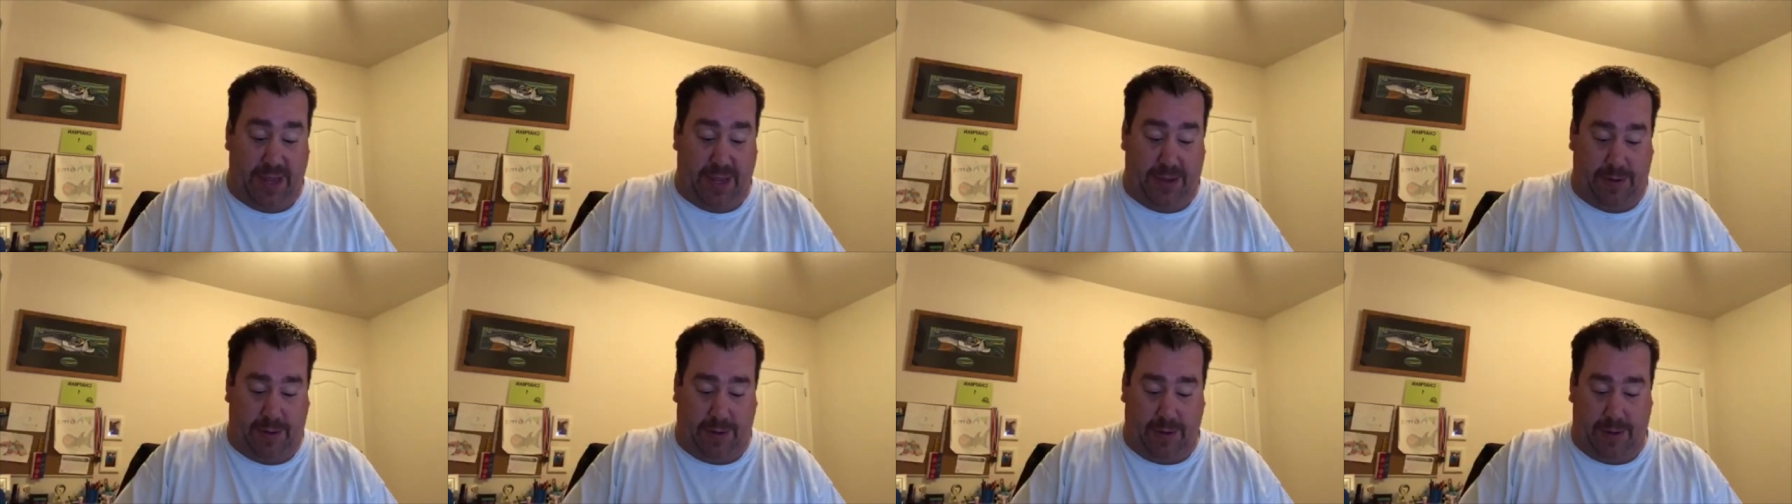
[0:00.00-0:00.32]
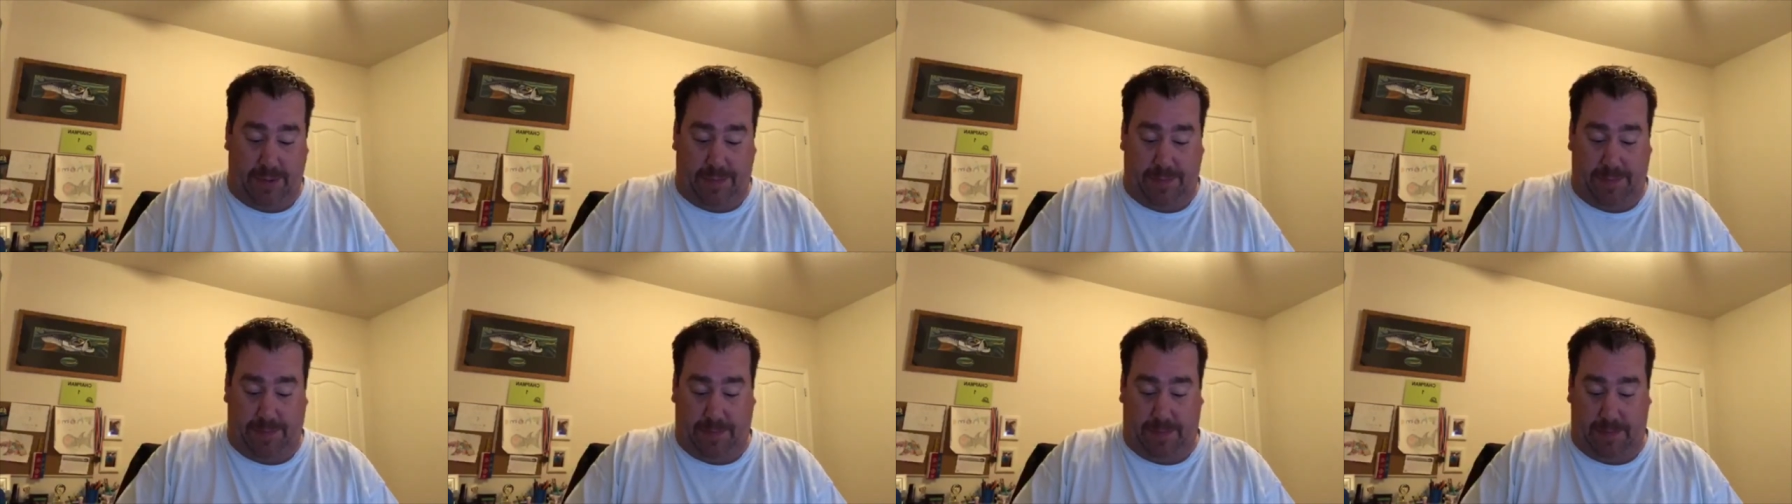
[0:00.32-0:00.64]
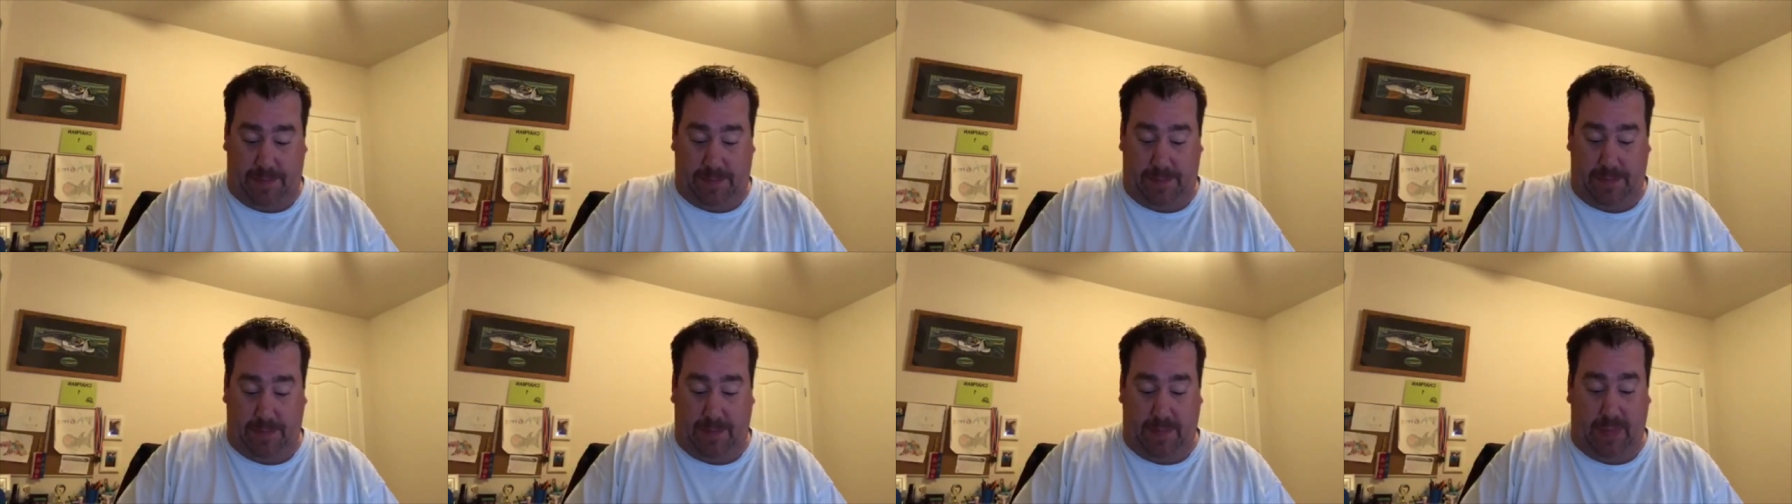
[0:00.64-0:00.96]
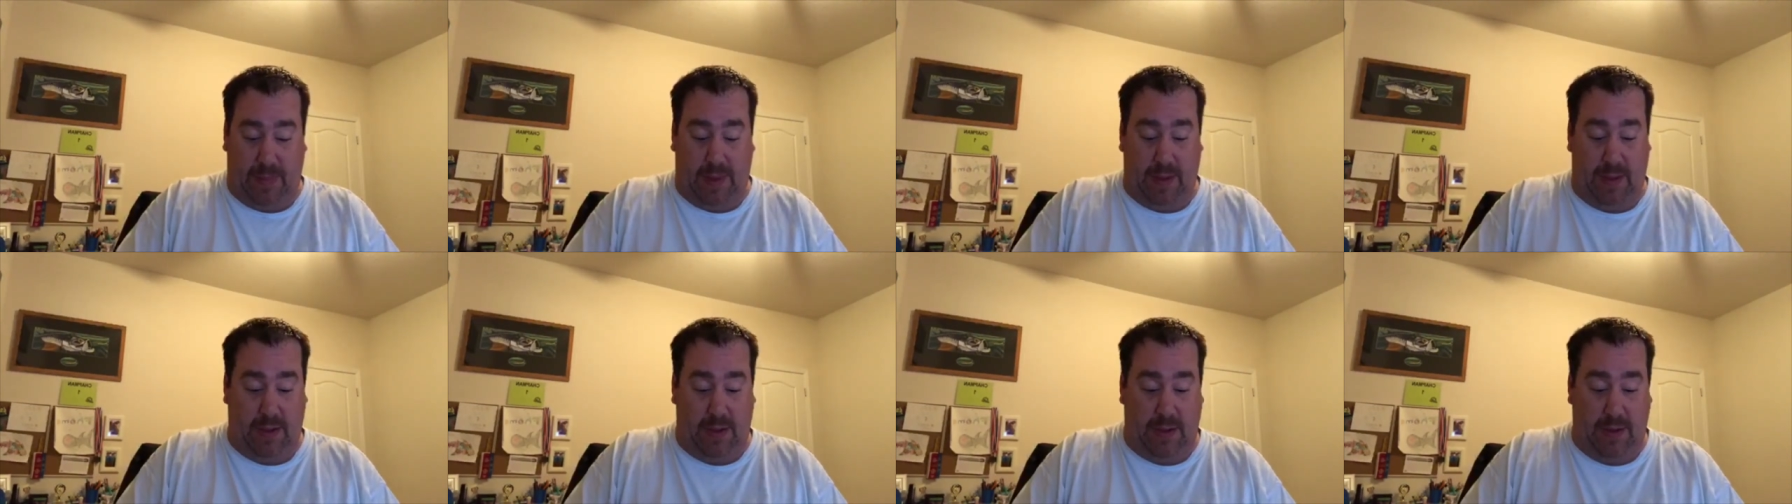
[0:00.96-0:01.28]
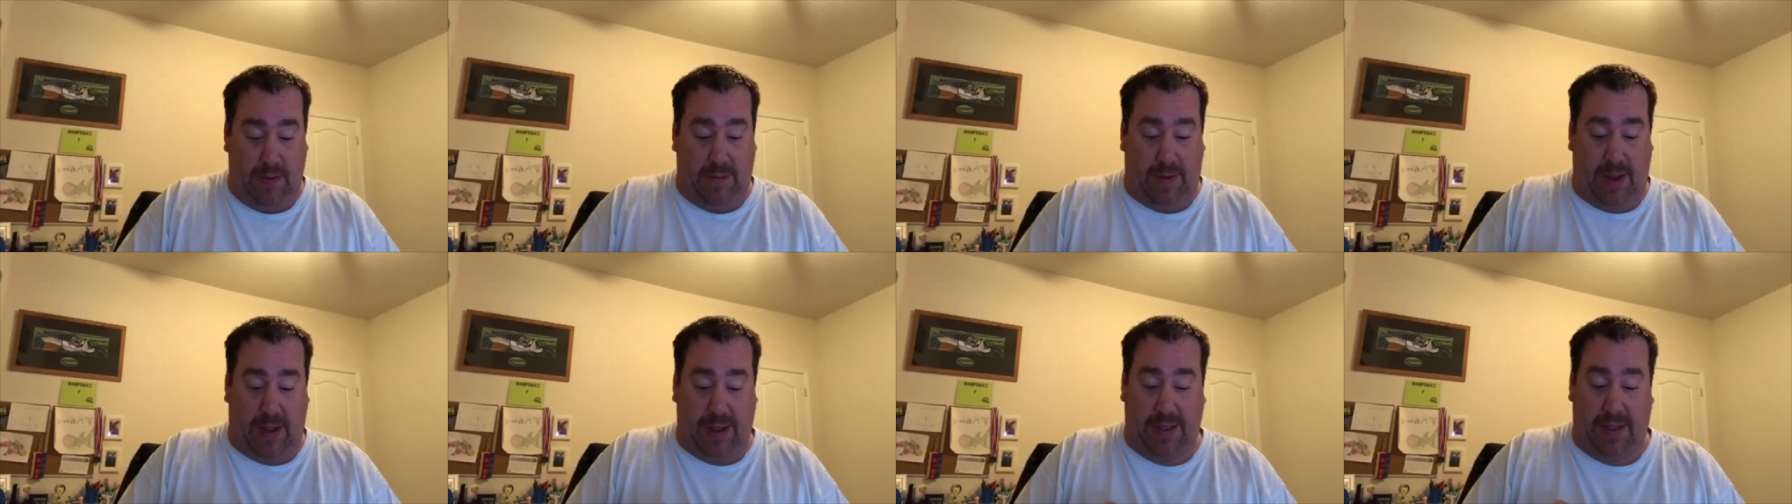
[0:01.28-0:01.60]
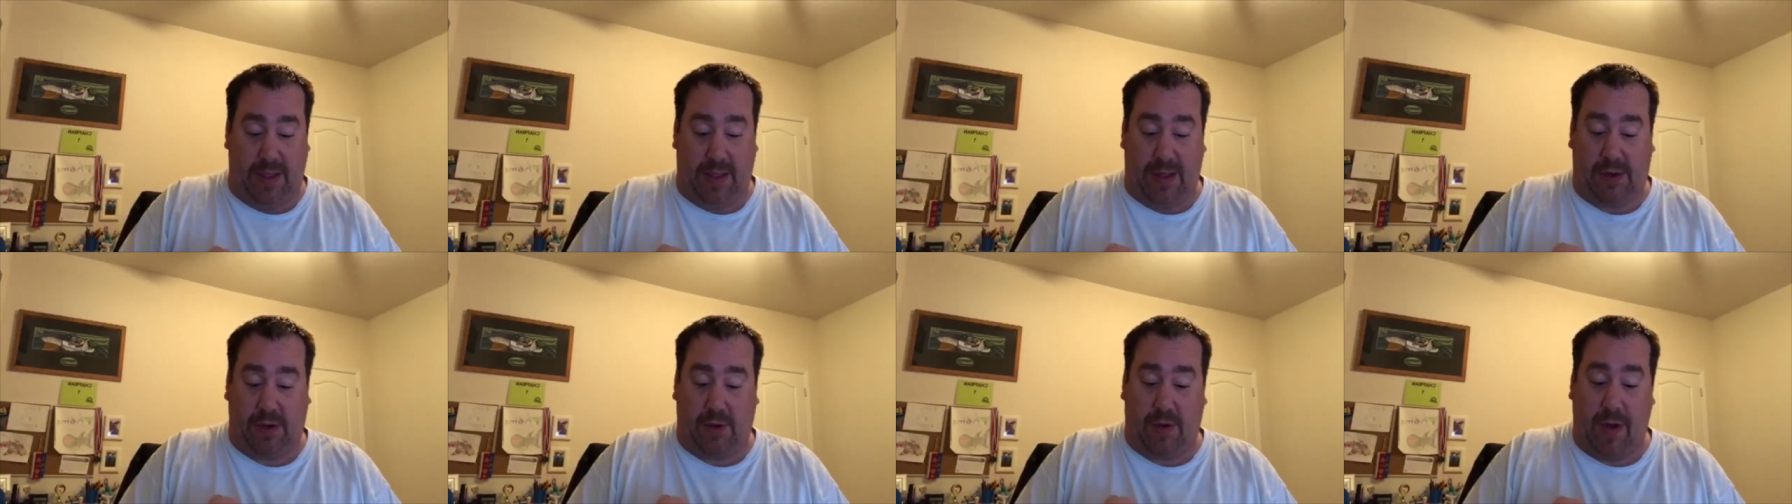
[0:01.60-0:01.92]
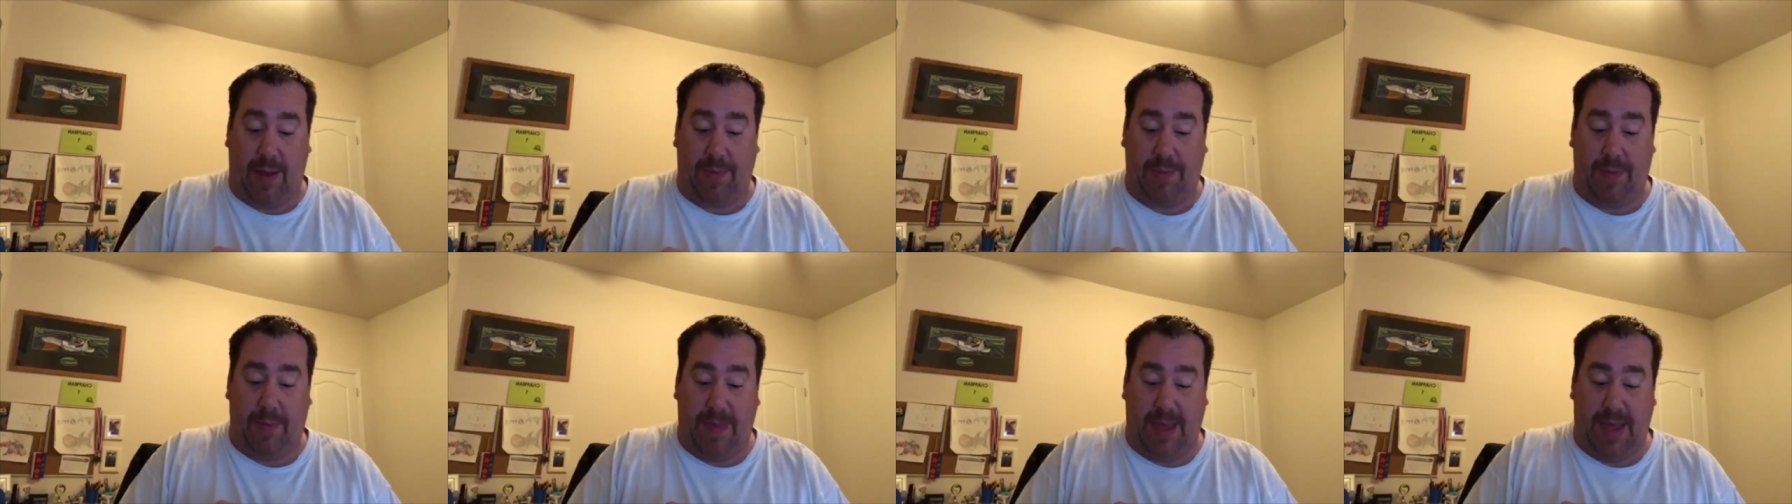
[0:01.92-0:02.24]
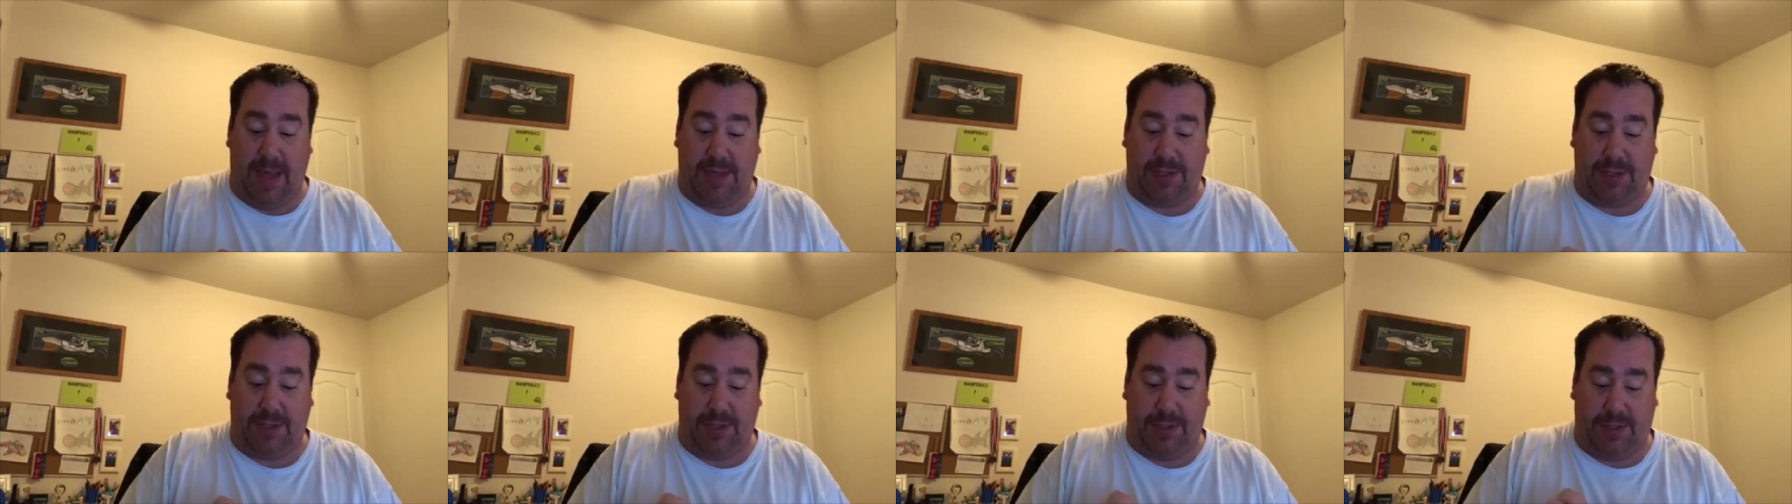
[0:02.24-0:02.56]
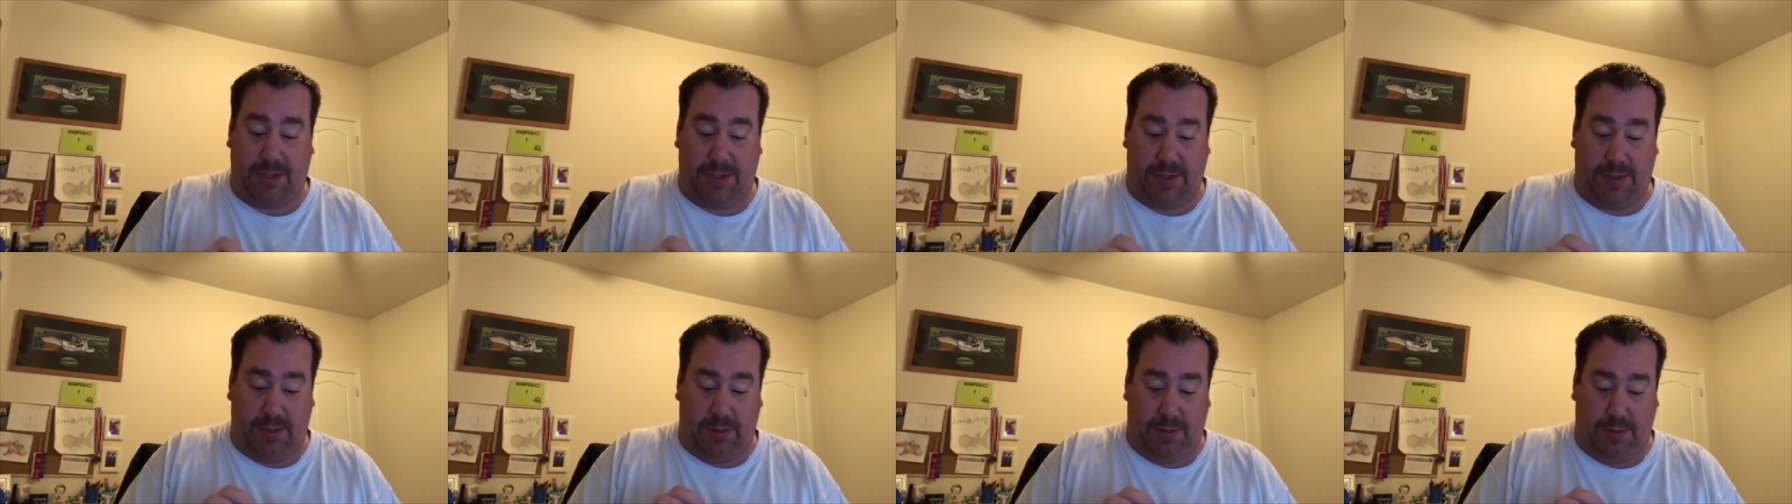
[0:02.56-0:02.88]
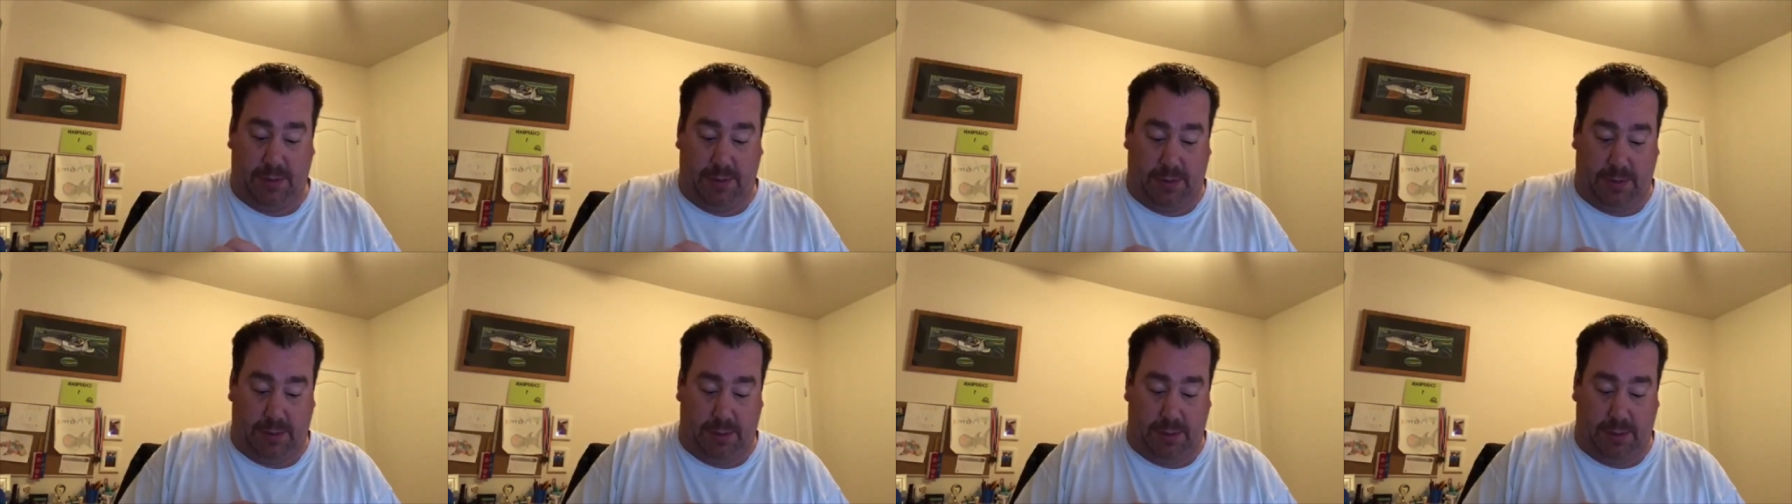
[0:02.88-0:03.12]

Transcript: angler on the Crappie Masters.